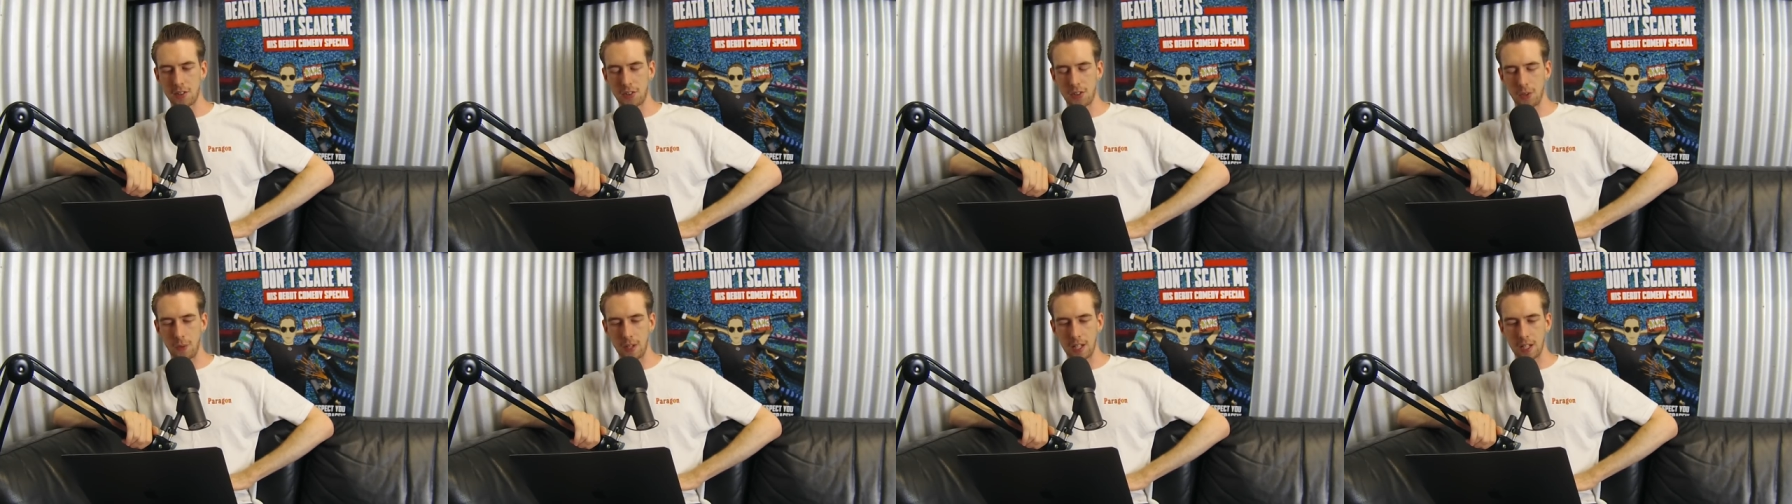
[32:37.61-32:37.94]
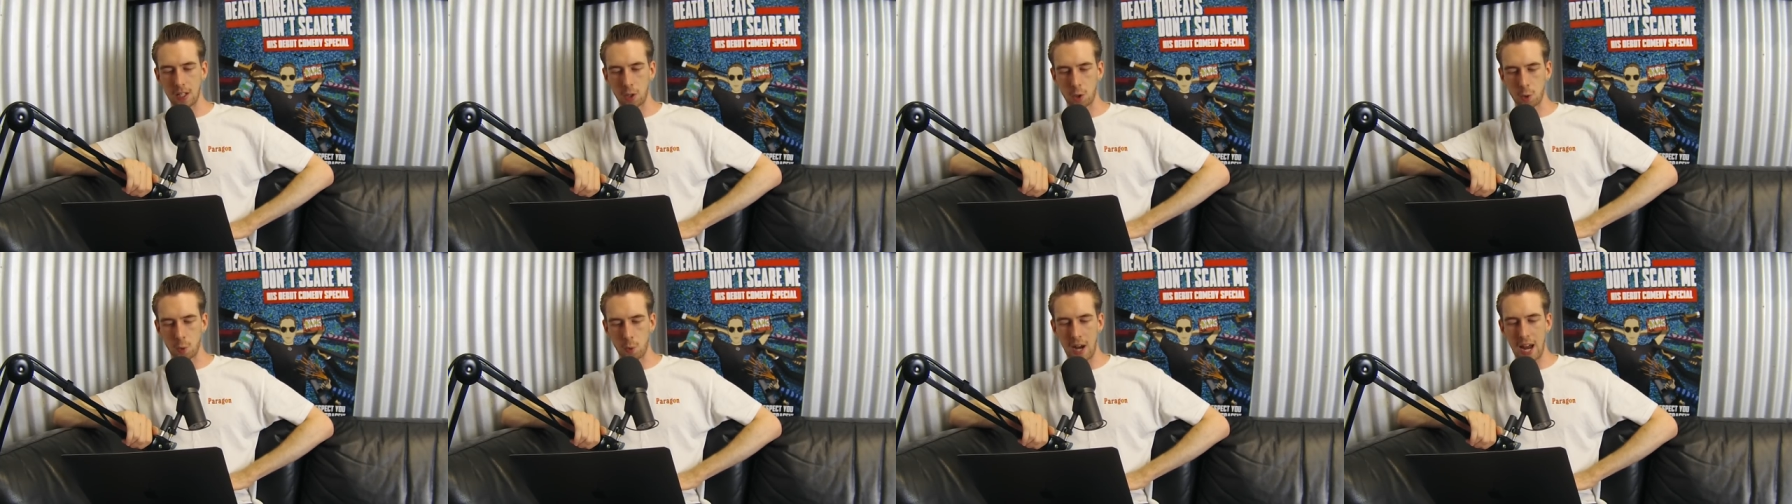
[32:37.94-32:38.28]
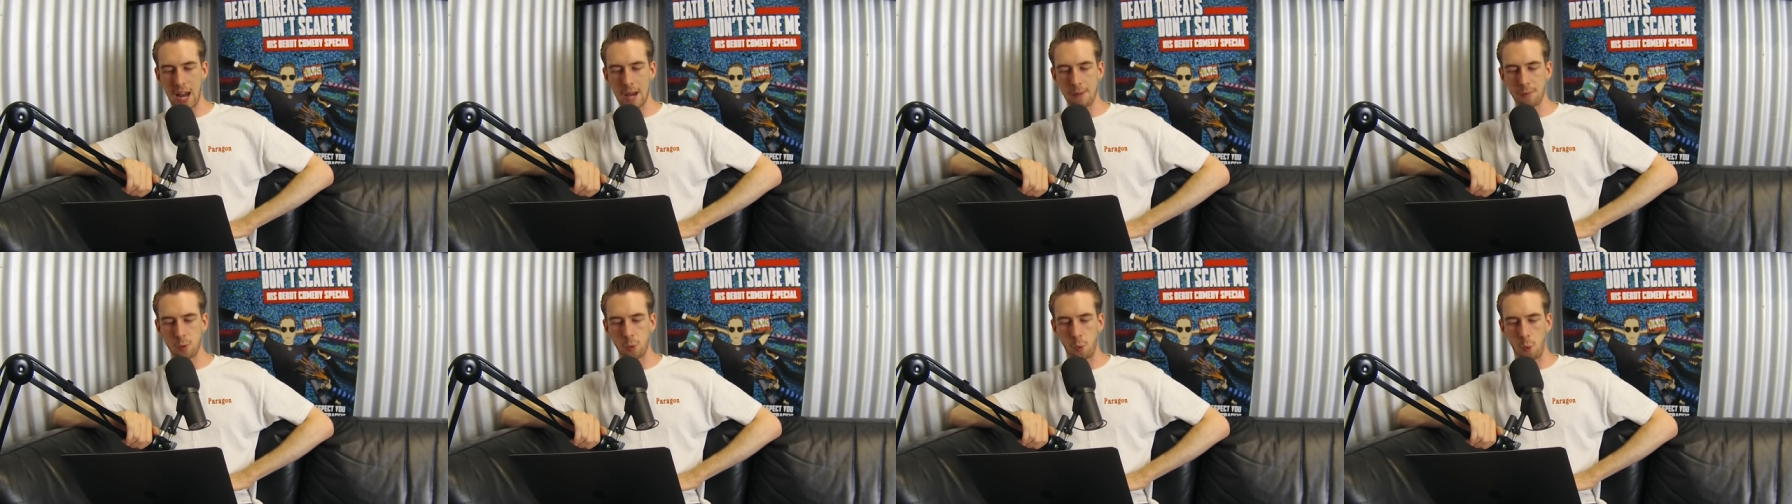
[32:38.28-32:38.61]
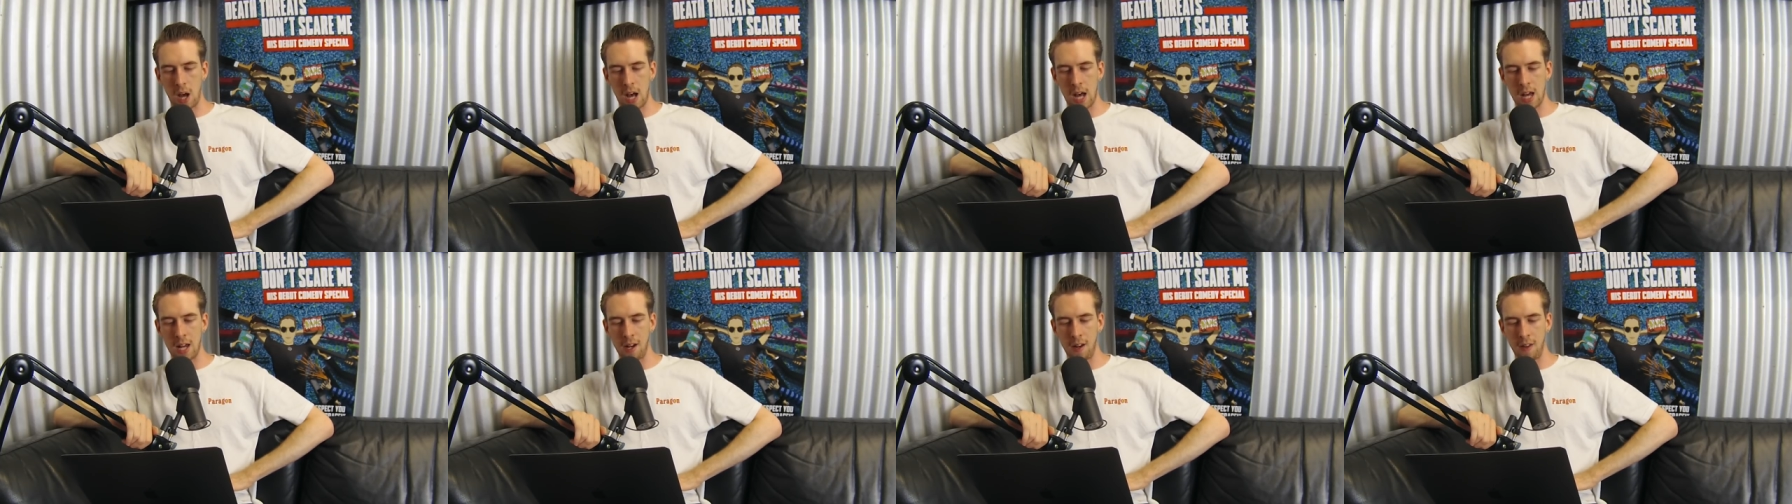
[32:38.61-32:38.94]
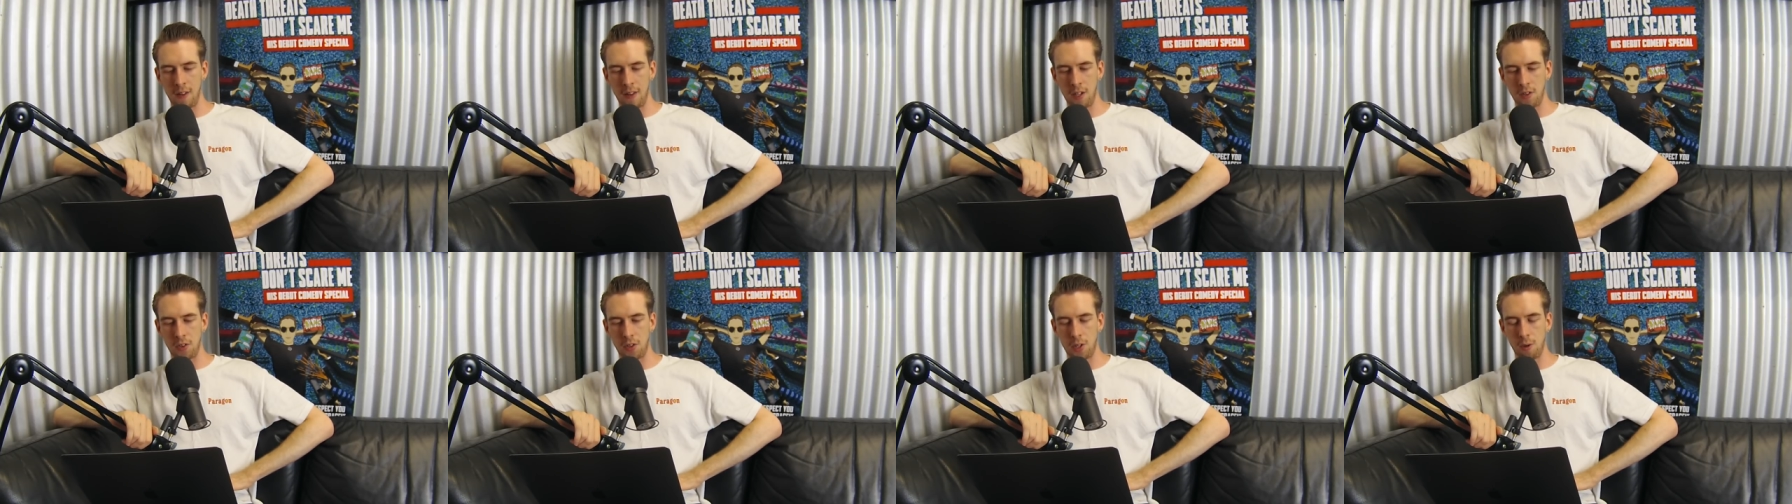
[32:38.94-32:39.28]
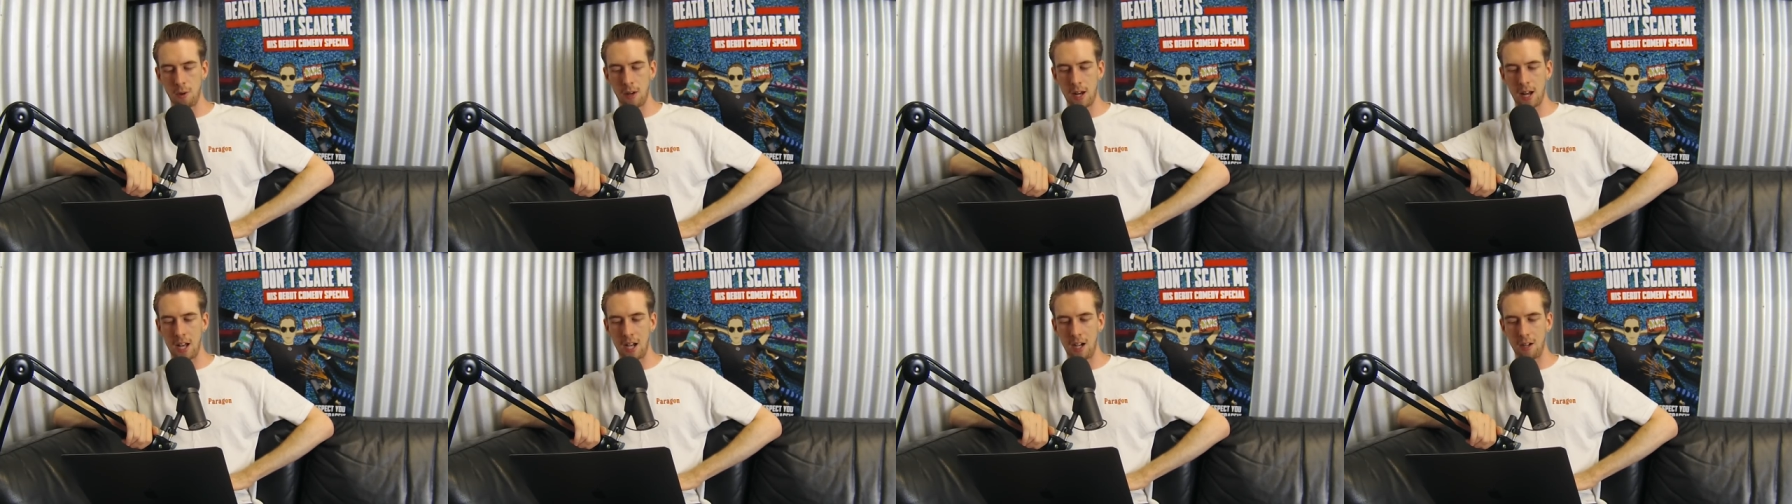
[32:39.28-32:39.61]
So he grabbed one, and then
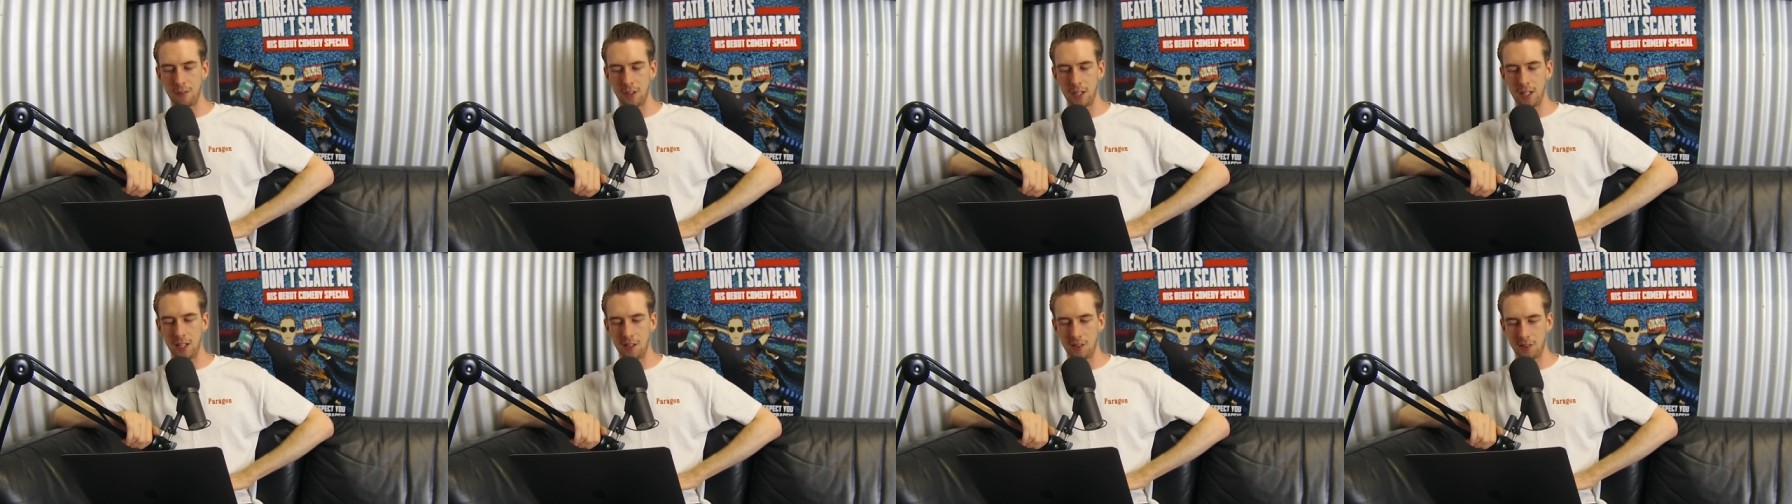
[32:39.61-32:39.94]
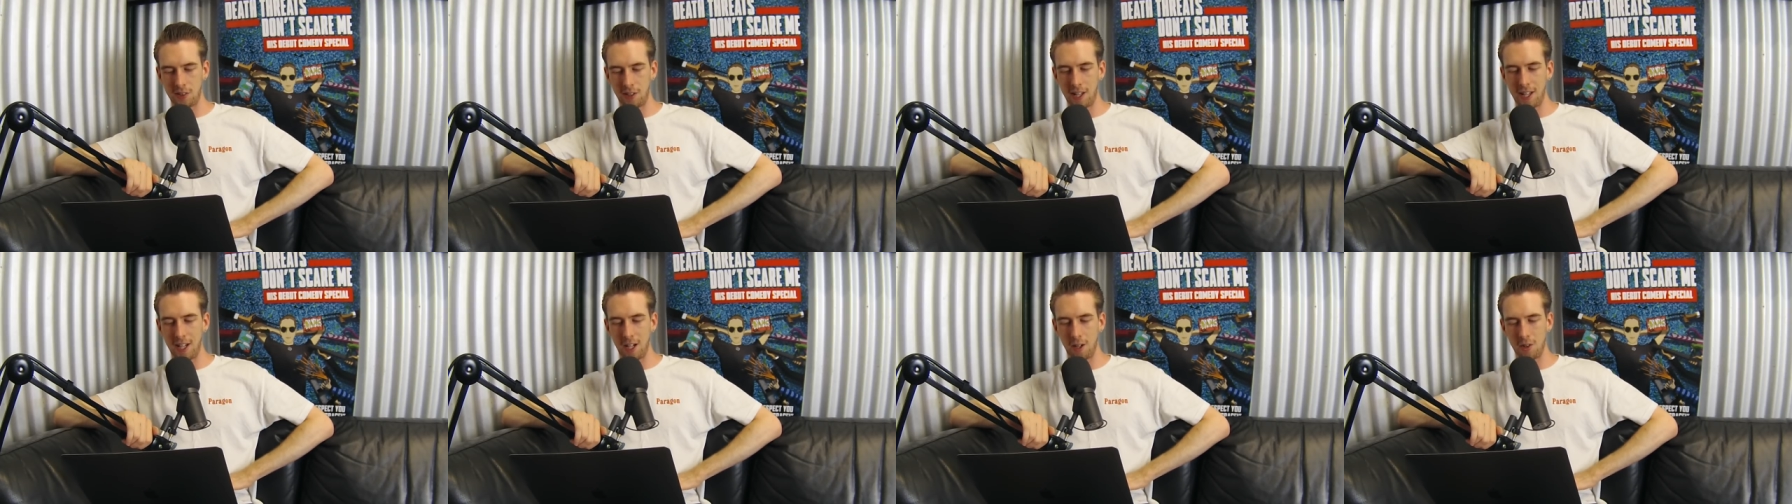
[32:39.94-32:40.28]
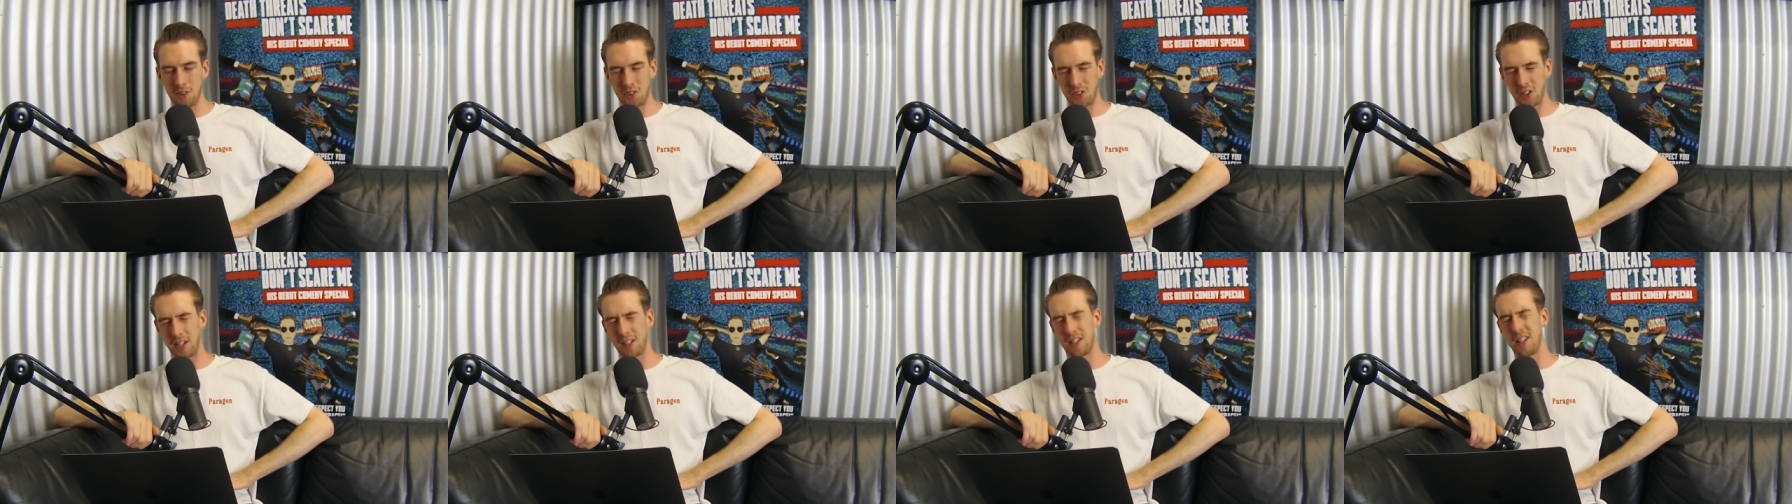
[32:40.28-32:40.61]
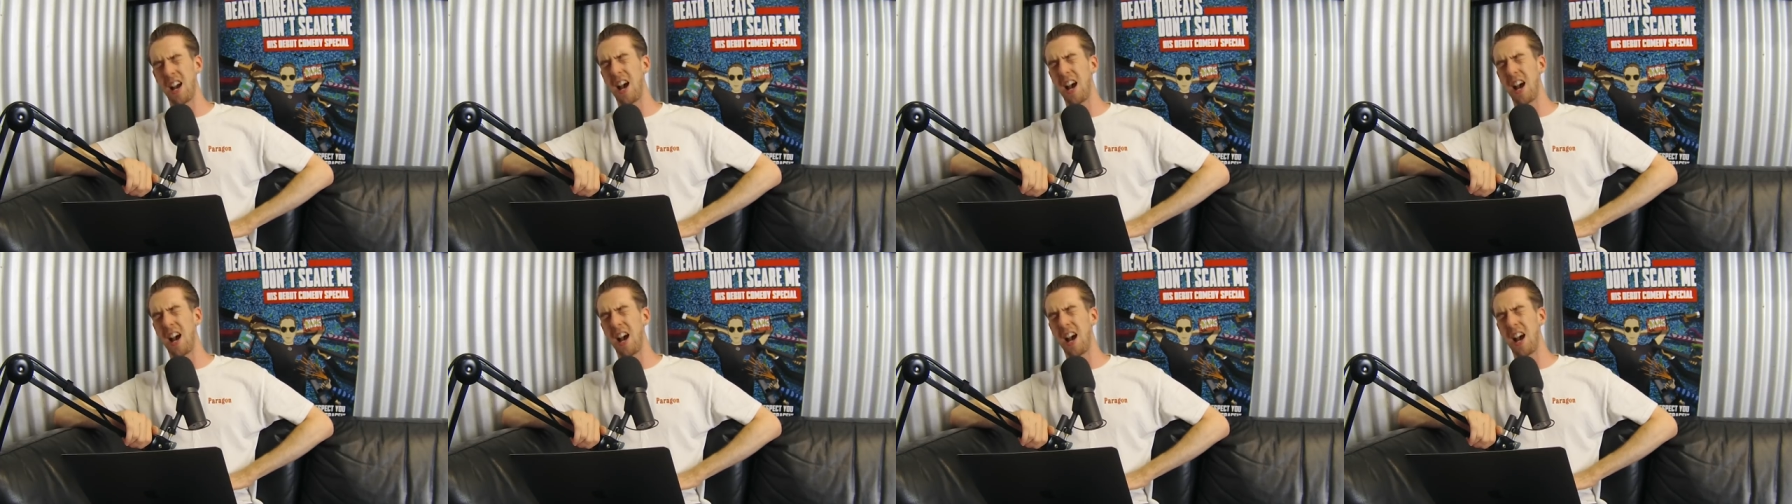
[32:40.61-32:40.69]
two and a half years later, he was like,